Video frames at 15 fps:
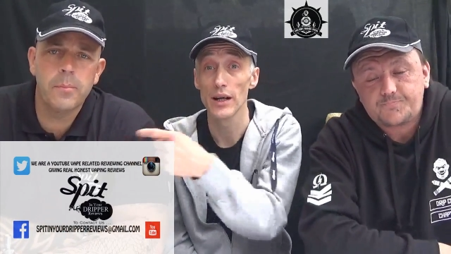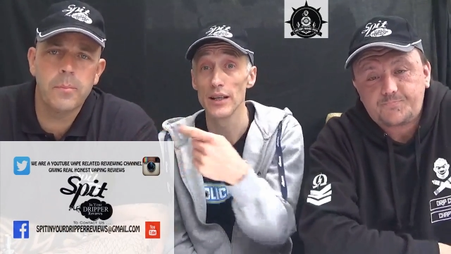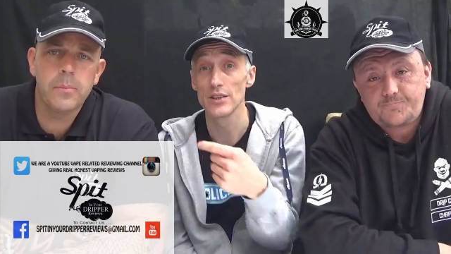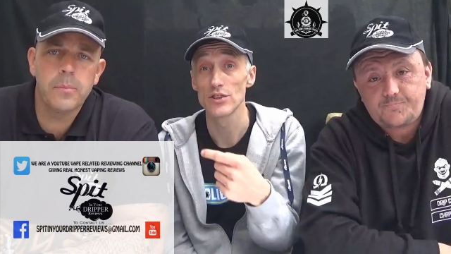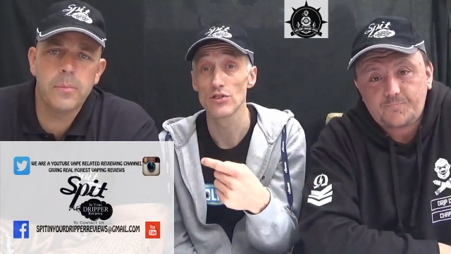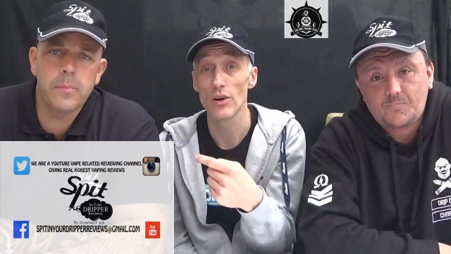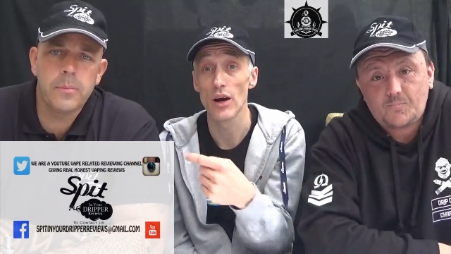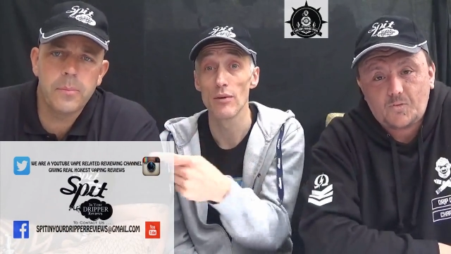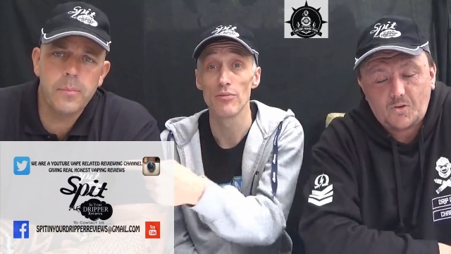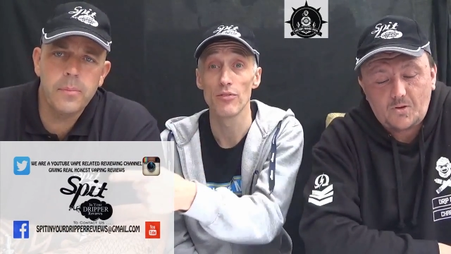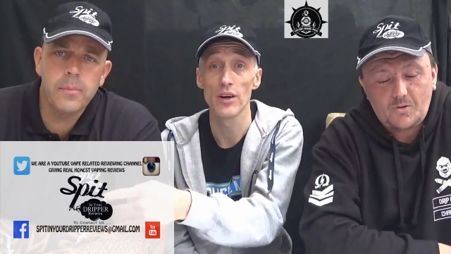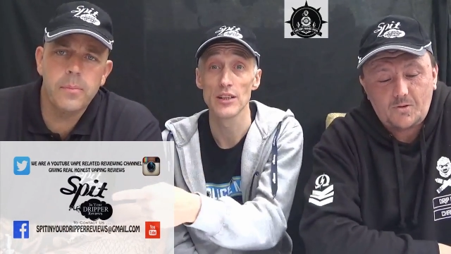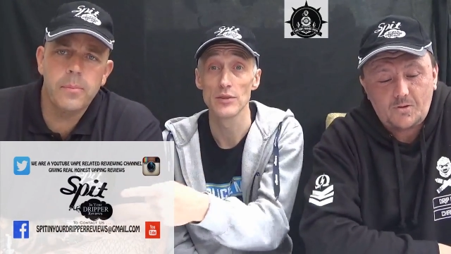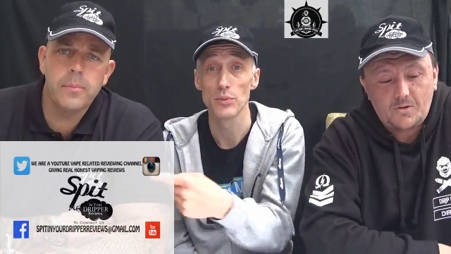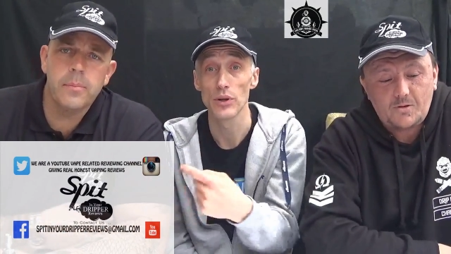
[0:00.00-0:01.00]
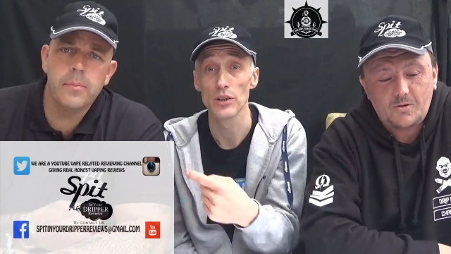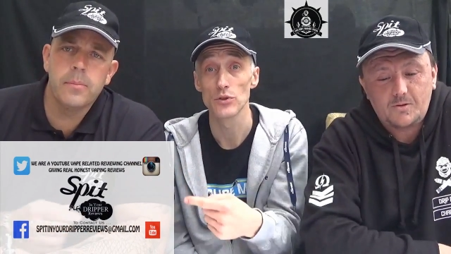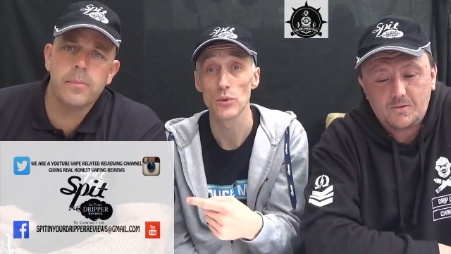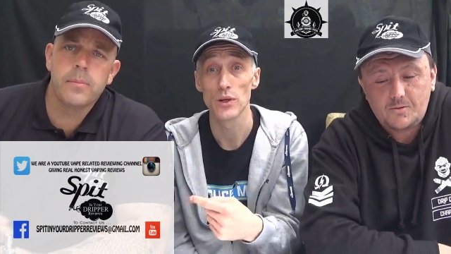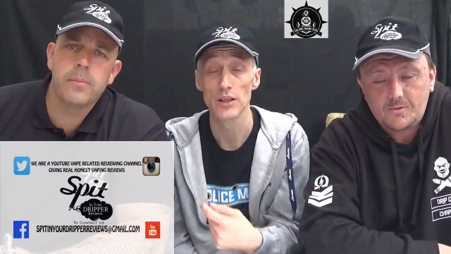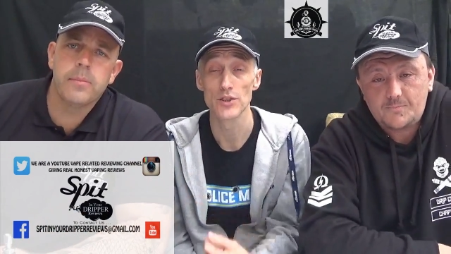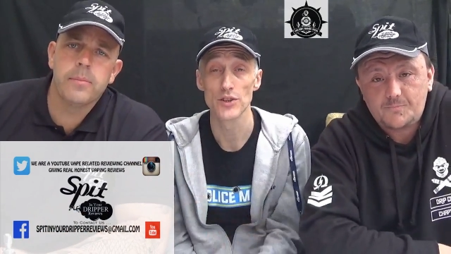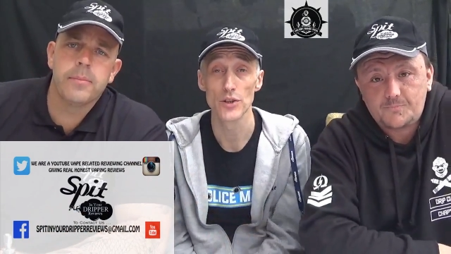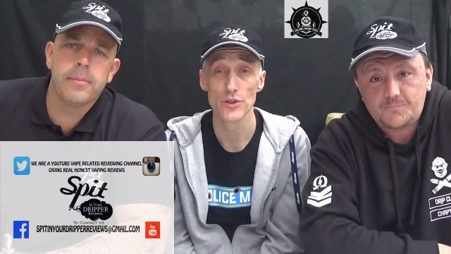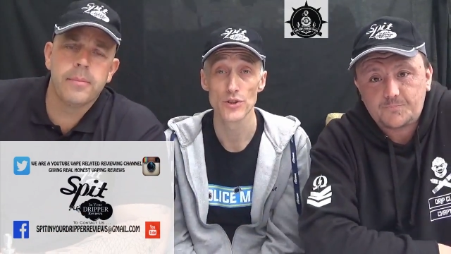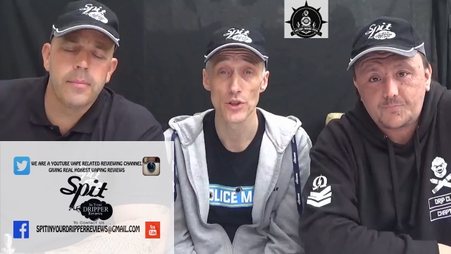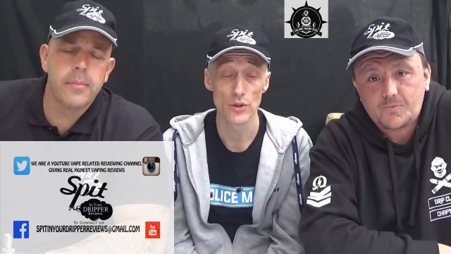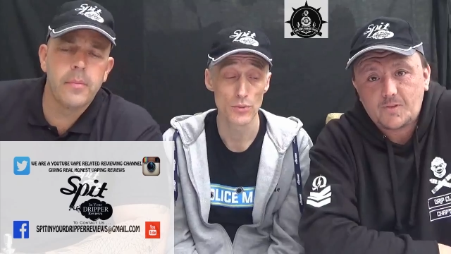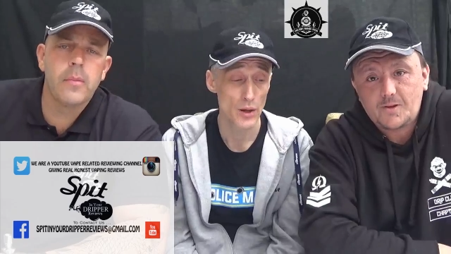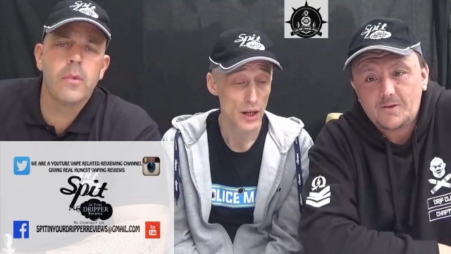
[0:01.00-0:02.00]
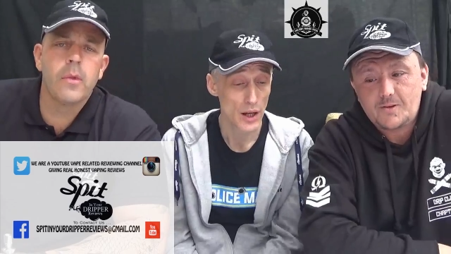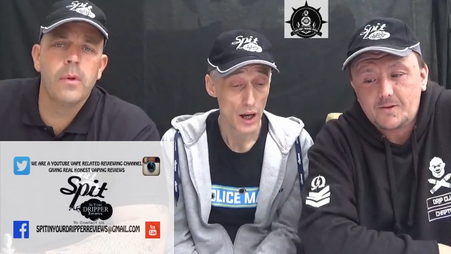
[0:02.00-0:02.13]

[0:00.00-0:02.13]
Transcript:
Speaker 1: Instagram, Facebook, as well as YouTube.